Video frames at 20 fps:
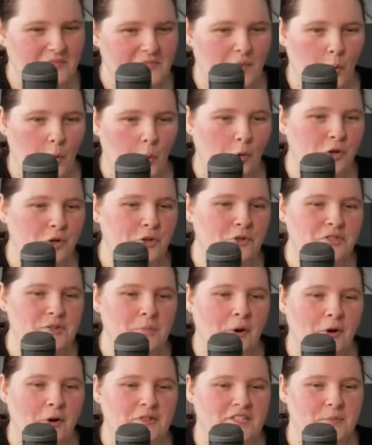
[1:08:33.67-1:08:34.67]
What are you
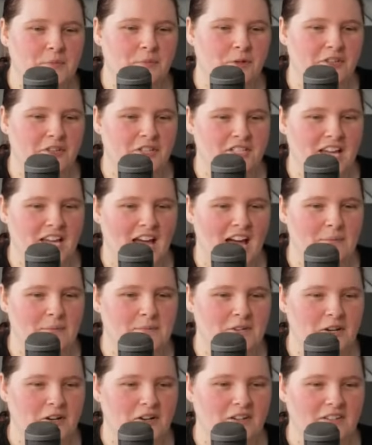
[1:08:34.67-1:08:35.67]
supposed to print the tabs
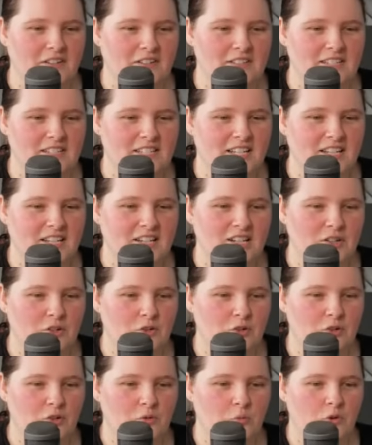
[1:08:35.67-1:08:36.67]
on? Sticker
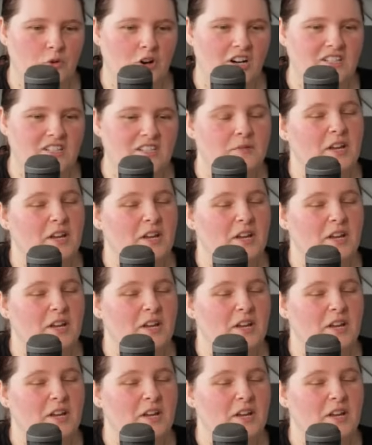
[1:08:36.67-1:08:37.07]
or what?